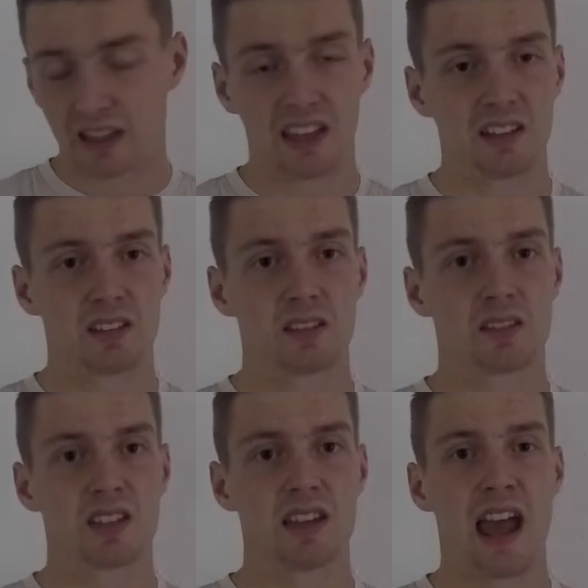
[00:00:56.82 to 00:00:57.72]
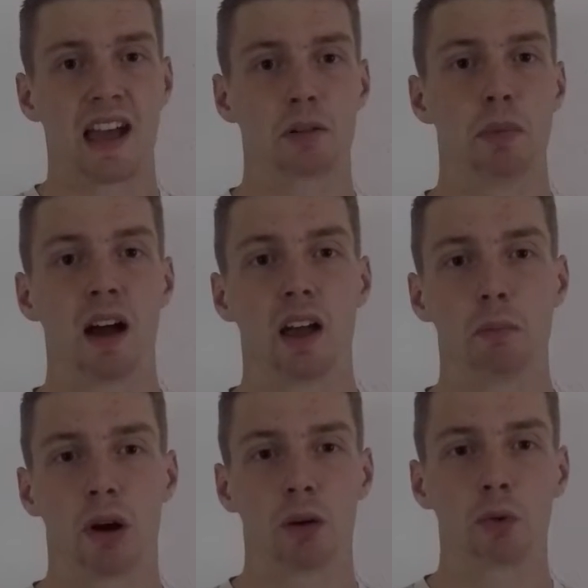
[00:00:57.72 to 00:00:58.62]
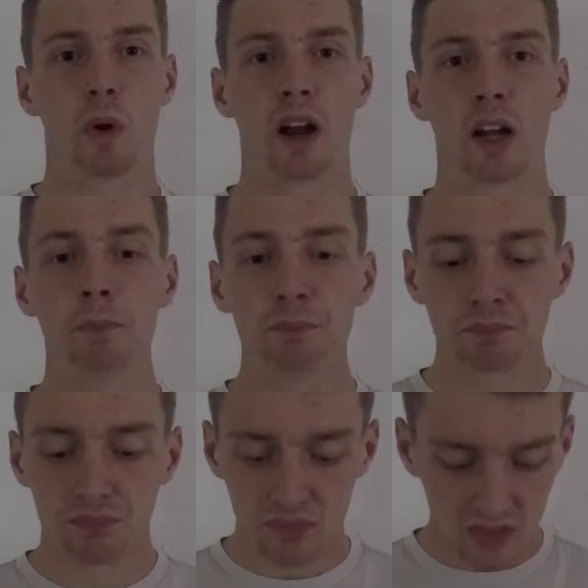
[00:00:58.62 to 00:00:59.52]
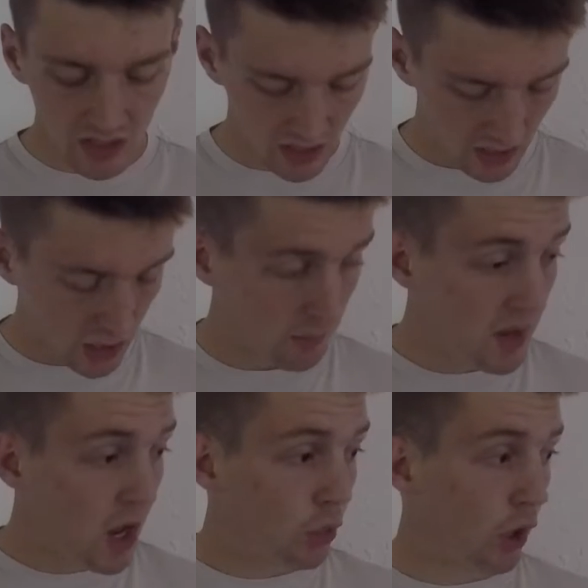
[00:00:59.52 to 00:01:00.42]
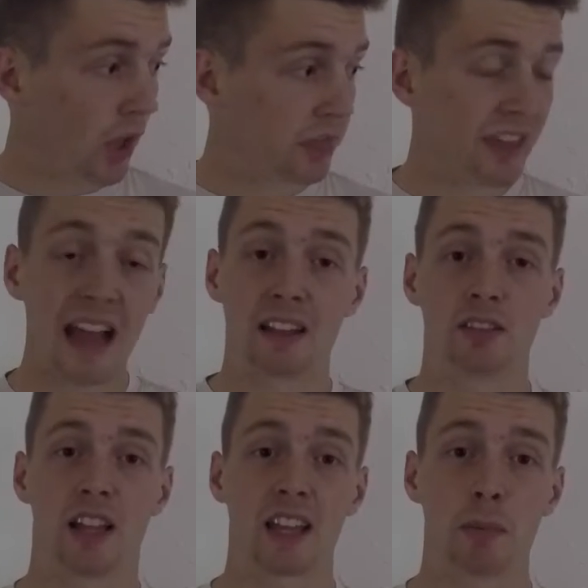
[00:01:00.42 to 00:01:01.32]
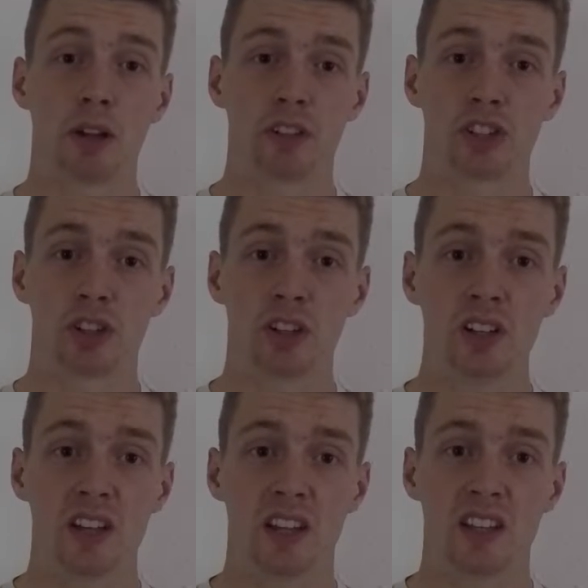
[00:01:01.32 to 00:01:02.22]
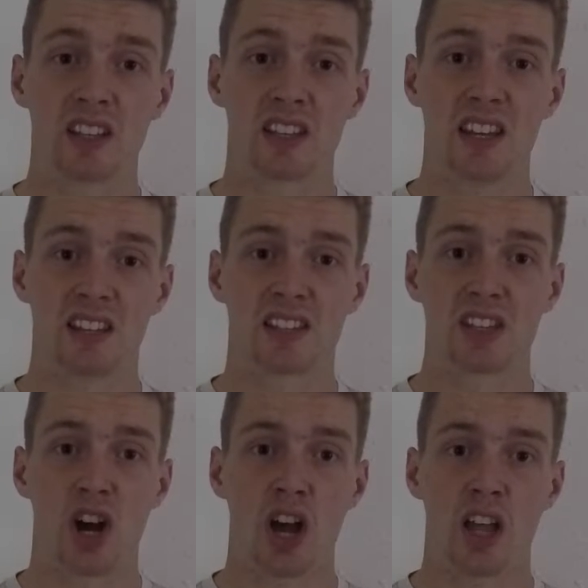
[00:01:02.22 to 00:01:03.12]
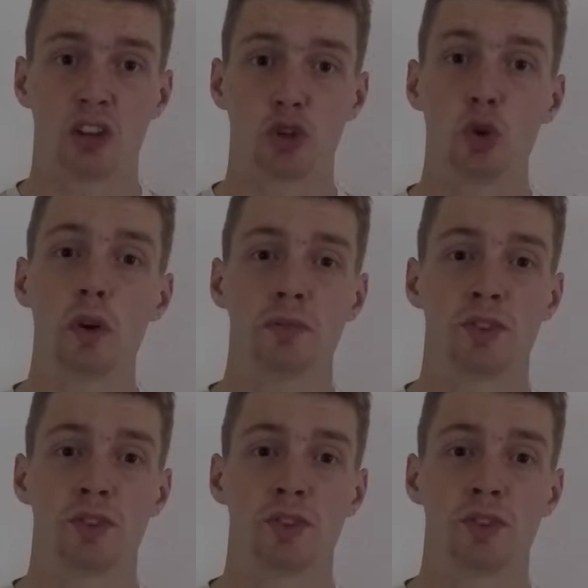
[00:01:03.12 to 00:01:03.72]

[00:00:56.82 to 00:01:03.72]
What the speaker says: get snagged by barbed wire. The thing I like about this shirt is it's not too